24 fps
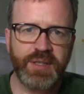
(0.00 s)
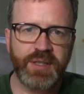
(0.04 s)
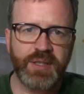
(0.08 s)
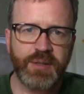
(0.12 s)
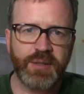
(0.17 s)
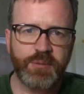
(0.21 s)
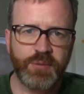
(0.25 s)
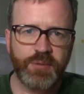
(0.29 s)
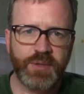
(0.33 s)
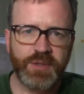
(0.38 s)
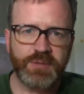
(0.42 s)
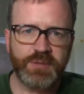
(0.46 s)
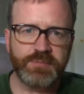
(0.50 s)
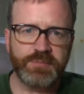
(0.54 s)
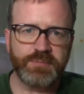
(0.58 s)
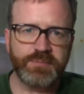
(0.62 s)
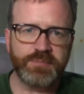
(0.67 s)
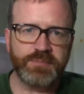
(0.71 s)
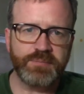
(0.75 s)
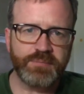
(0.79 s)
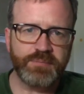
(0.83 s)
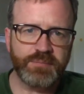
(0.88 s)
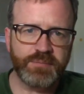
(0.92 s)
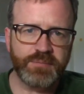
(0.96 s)
Well,
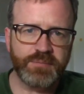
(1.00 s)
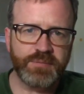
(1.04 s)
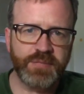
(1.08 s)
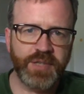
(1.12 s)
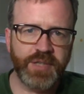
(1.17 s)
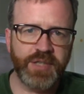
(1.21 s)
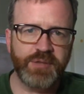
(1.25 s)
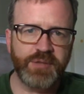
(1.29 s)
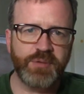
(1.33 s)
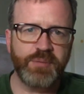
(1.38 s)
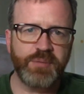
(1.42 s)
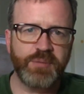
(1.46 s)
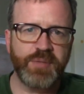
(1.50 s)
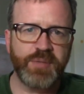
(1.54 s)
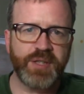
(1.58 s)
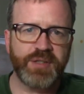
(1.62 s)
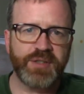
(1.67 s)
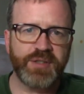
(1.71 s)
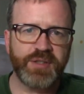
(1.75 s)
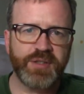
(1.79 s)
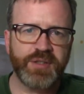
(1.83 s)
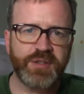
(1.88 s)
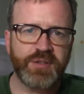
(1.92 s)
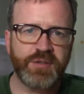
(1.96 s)
as we
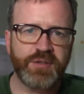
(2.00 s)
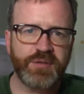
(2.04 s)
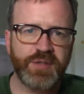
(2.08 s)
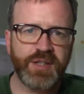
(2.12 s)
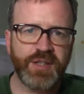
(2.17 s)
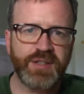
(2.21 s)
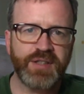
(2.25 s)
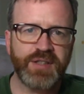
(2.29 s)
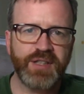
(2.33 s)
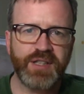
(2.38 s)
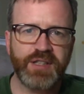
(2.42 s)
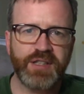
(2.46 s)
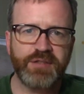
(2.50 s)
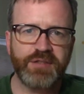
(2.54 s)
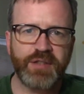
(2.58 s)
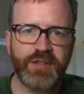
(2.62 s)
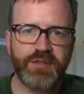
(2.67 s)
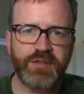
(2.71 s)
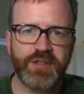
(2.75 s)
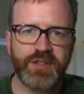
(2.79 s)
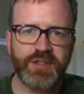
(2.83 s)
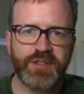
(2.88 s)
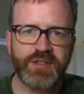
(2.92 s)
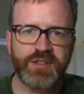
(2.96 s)
mentioned, direct negative
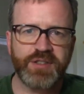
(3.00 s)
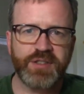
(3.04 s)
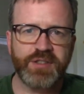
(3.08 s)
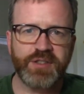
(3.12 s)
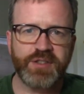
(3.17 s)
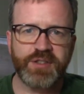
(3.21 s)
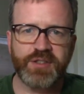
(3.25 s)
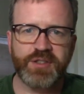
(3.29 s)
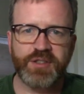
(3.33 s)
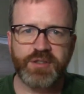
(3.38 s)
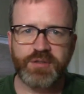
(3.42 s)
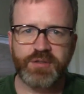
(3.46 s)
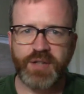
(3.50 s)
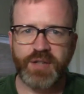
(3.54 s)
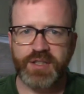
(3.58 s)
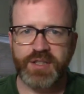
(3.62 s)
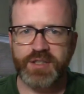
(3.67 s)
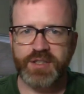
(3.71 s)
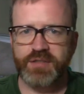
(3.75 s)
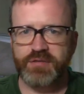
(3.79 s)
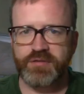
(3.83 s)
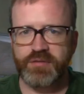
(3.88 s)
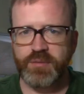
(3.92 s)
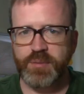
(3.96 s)
evidence such as
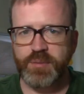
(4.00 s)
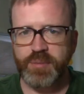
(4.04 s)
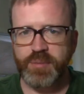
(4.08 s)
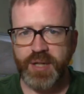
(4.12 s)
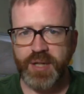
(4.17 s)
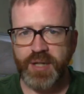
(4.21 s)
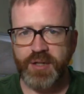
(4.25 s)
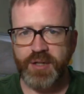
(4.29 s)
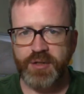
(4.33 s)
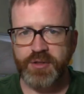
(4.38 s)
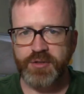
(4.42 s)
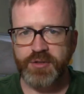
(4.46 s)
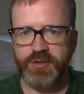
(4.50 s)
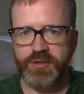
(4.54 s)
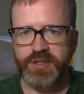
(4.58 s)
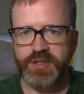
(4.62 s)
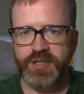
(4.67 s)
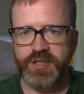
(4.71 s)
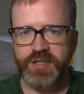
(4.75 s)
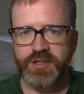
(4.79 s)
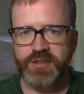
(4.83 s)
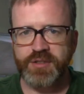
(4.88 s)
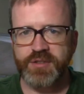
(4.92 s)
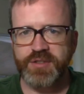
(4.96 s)
correction from a parent or a
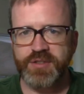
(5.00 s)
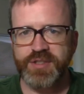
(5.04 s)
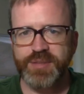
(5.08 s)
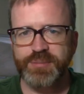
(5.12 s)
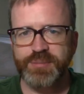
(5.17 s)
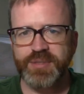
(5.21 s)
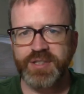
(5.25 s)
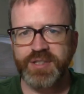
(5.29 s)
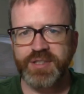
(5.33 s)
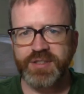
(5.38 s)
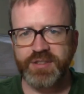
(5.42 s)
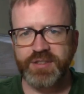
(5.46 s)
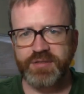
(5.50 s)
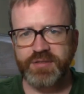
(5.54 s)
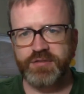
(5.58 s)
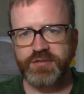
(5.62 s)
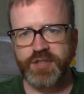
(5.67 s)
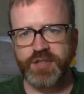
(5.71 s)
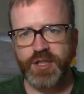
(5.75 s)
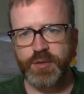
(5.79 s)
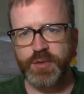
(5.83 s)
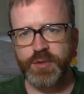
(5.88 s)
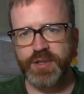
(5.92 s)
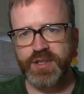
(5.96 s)
teacher simply isn't
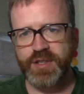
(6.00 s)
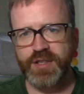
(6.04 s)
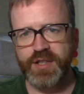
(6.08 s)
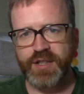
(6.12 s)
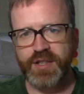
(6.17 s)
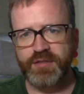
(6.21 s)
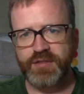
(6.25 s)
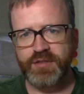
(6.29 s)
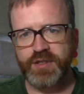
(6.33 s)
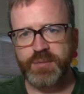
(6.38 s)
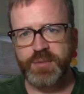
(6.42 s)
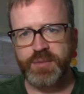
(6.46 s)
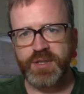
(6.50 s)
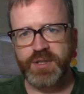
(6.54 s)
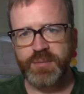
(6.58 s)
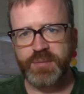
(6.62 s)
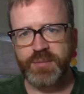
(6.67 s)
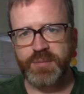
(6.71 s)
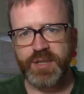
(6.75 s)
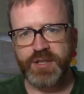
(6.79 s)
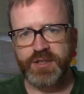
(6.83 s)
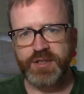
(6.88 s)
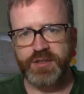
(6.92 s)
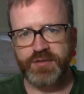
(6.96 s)
frequent enough to be a
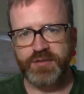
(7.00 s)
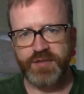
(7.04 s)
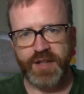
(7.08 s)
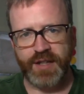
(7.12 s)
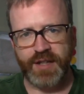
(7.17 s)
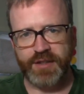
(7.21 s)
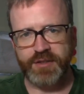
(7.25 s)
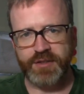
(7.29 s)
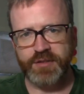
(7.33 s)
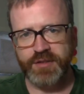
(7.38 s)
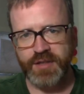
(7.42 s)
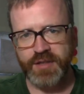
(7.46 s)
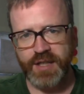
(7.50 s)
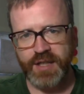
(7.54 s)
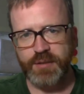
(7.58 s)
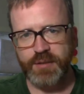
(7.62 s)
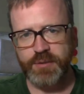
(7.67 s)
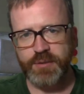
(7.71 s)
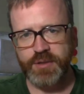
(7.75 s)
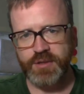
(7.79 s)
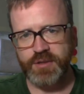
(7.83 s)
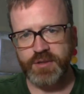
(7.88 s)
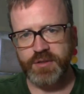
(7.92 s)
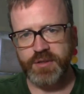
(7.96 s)
major factor in
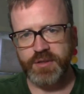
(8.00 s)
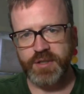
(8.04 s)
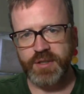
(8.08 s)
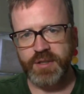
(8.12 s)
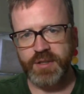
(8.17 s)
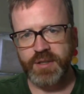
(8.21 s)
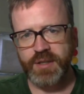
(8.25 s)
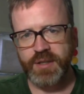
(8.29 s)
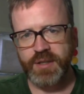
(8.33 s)
language learning.